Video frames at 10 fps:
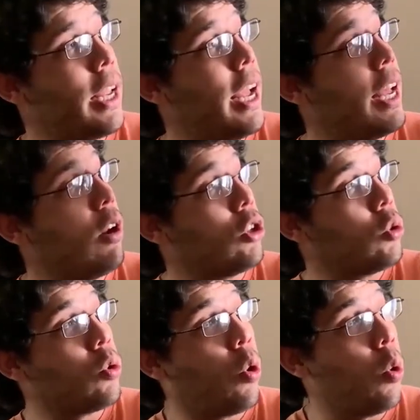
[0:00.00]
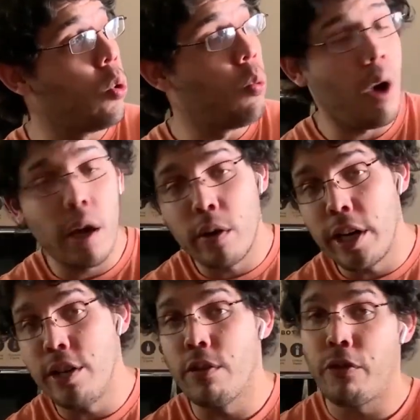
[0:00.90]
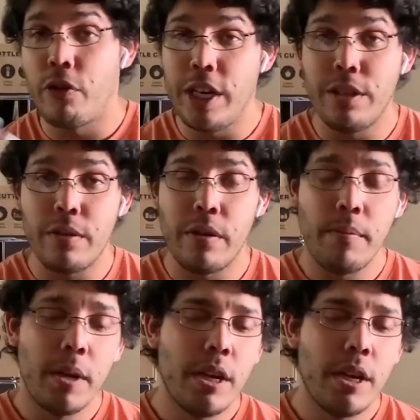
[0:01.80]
And also cold water in your freezer,